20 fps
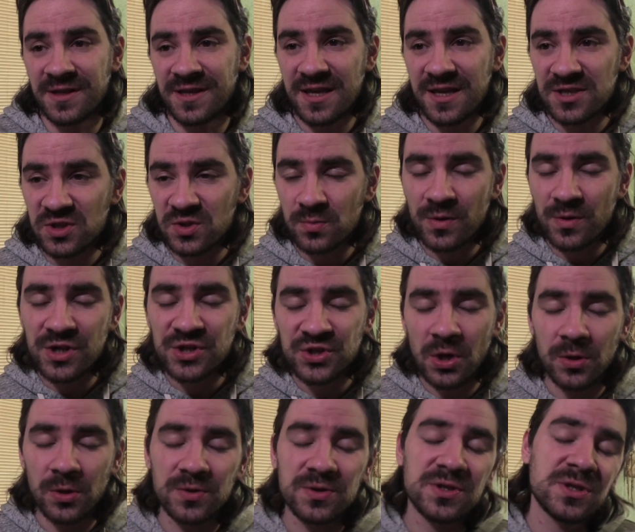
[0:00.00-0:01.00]
This
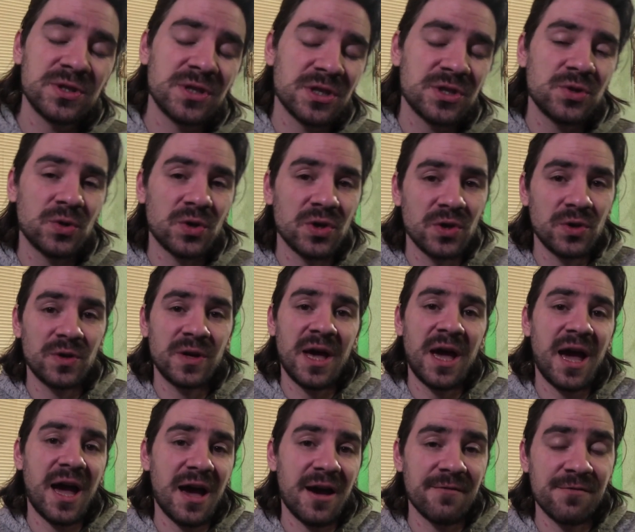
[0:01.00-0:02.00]
results that you're gonna
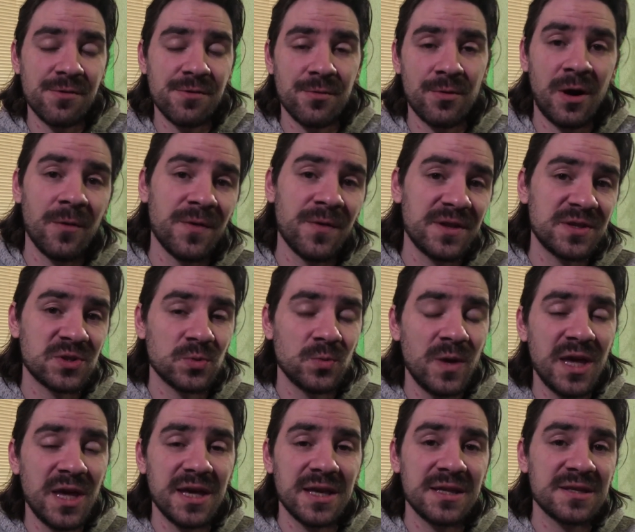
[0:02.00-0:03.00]
have throughout this
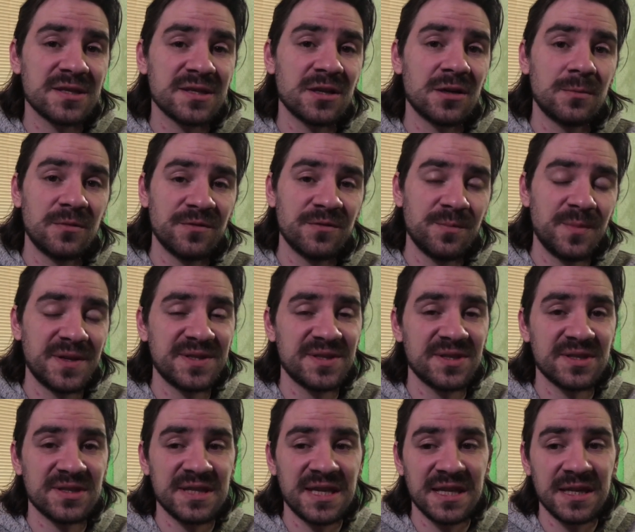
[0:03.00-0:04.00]
week in terms of
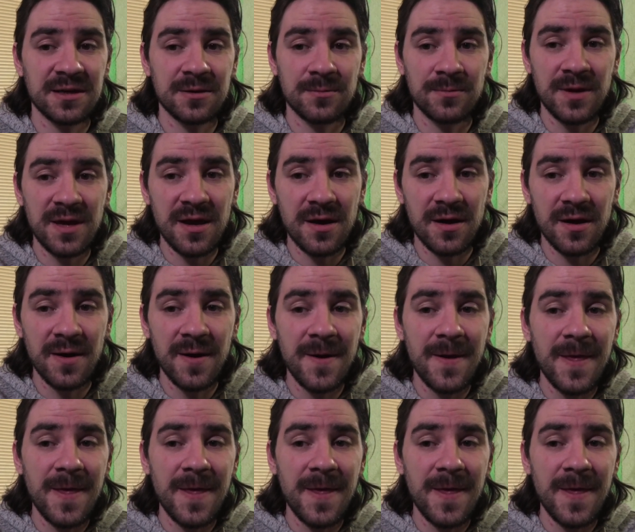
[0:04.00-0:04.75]
business and career,